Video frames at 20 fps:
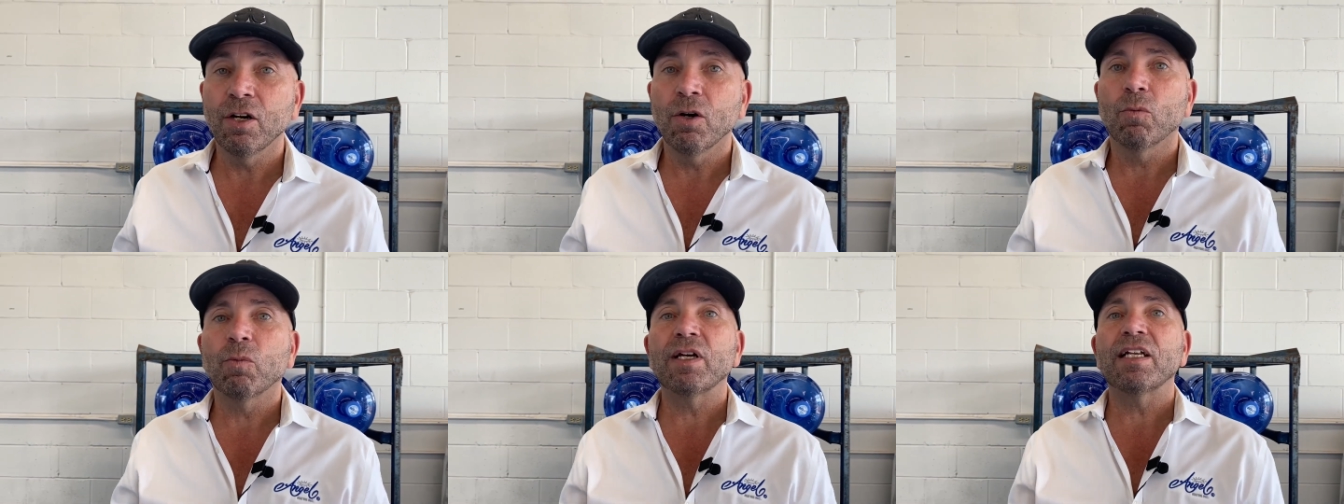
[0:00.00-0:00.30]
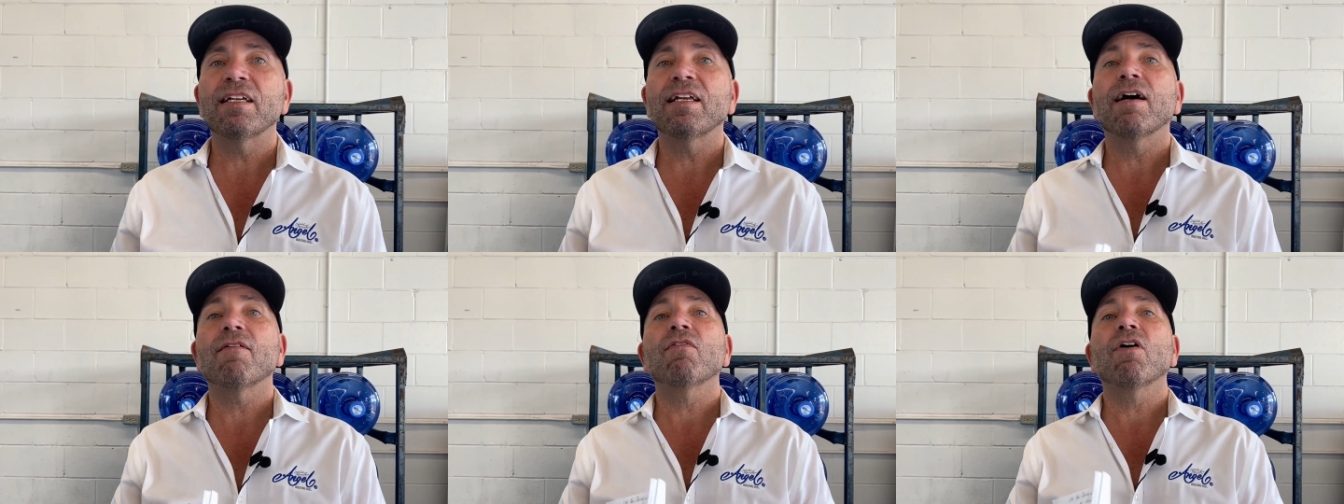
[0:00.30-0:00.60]
We
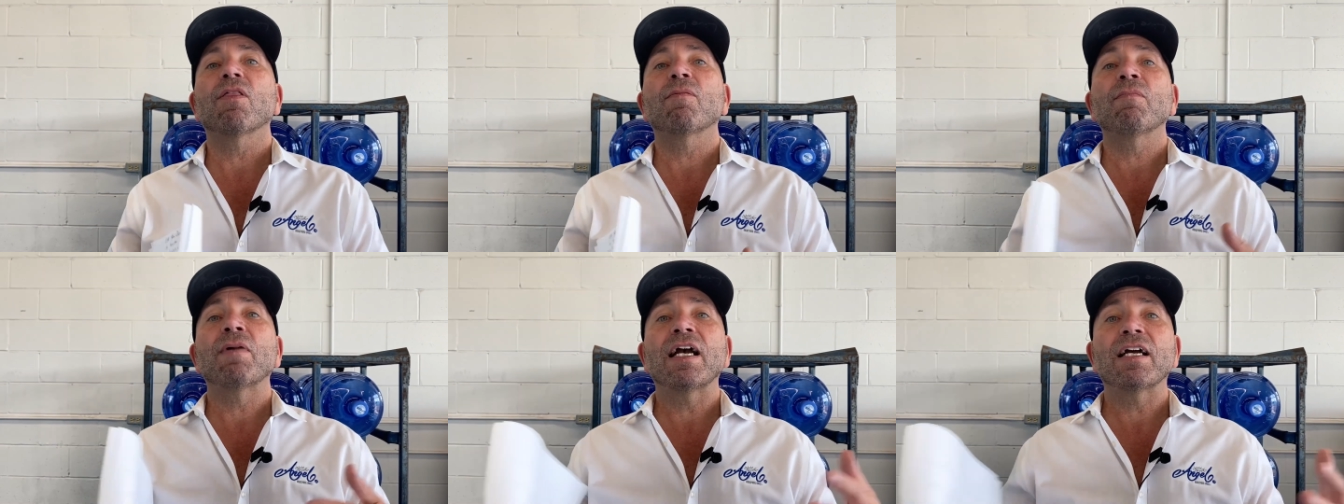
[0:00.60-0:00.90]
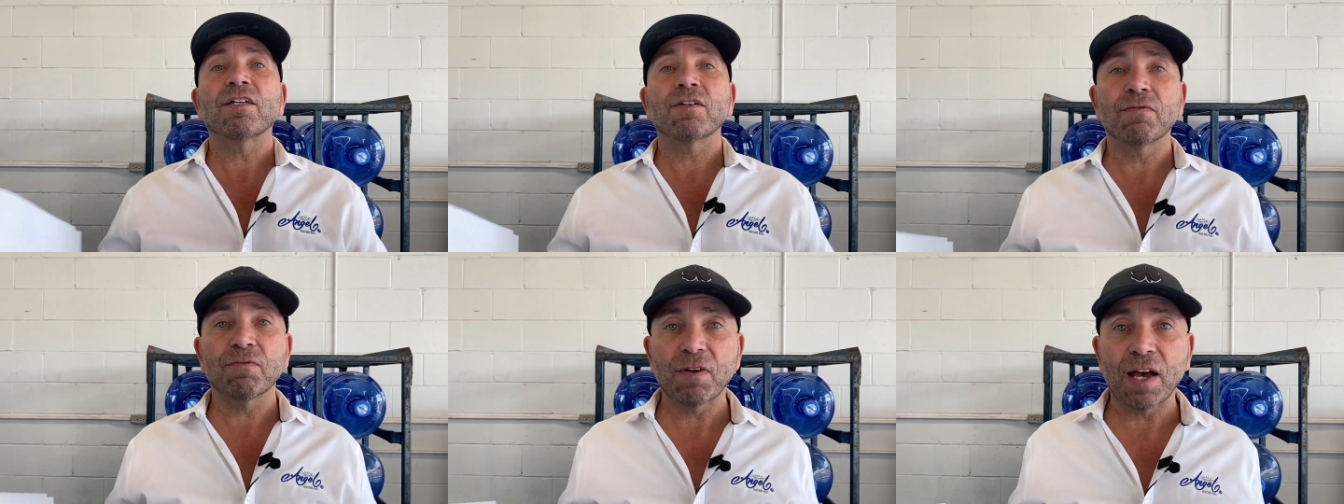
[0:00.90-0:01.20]
didn't have all the
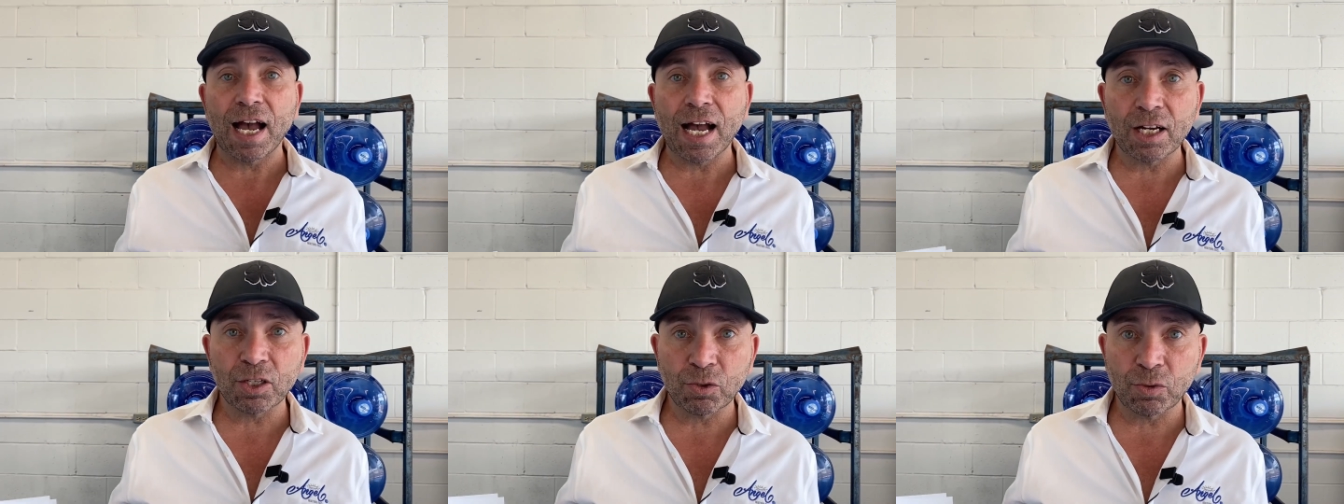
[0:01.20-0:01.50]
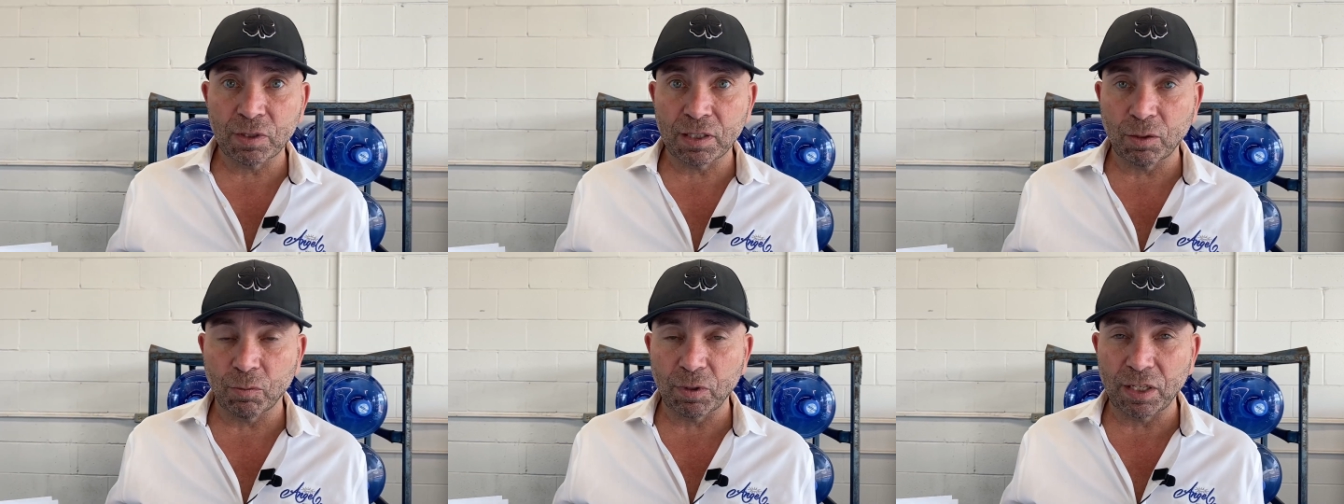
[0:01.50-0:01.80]

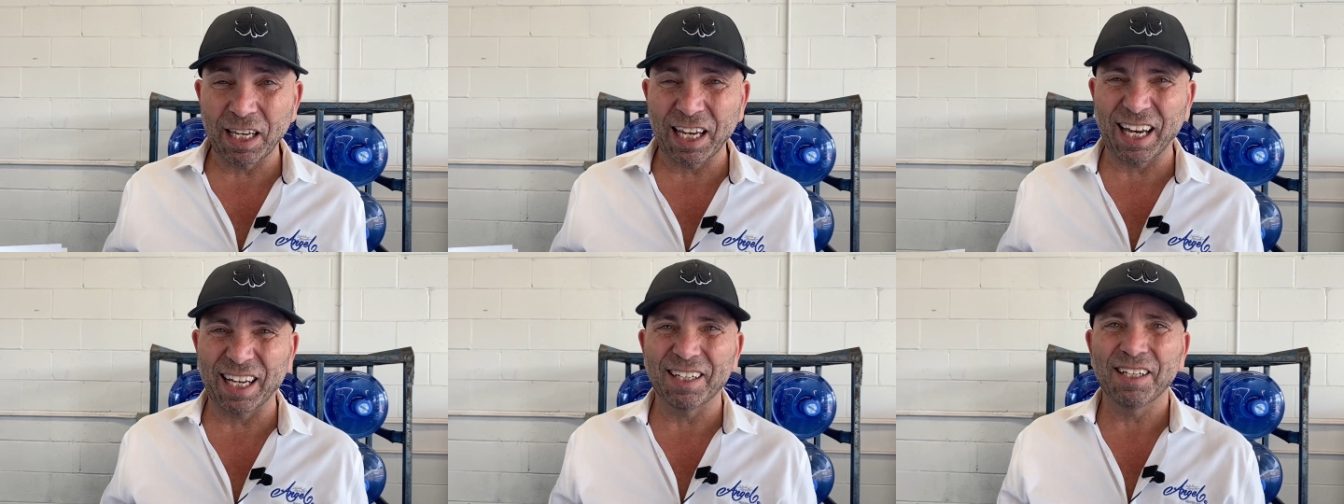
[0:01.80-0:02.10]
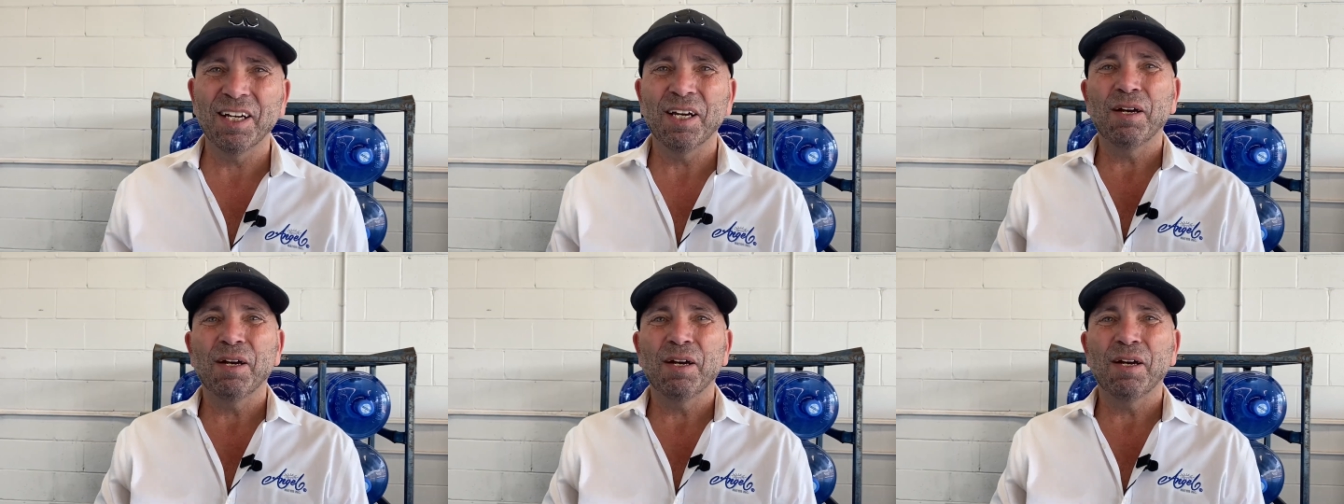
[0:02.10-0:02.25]
manufacturing that we had.